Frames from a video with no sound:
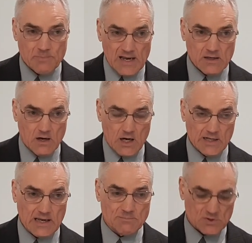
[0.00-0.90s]
by
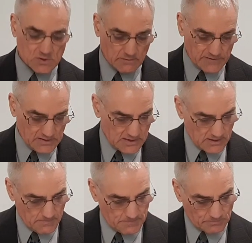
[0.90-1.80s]
God, I'm serving
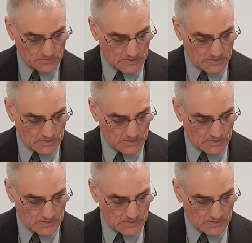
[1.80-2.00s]
Him.